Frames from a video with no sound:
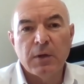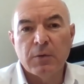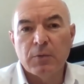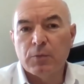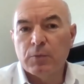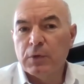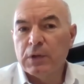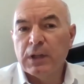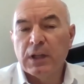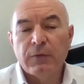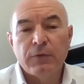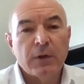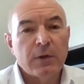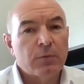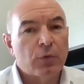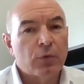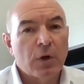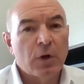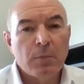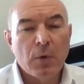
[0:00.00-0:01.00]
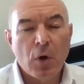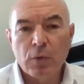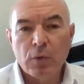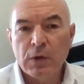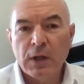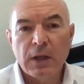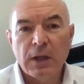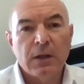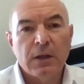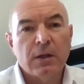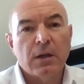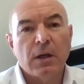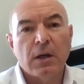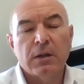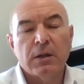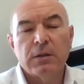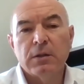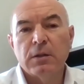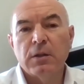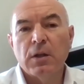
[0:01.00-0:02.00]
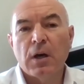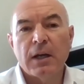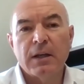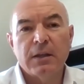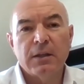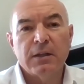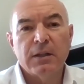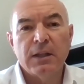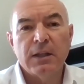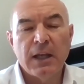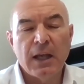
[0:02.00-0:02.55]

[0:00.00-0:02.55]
living remotely, not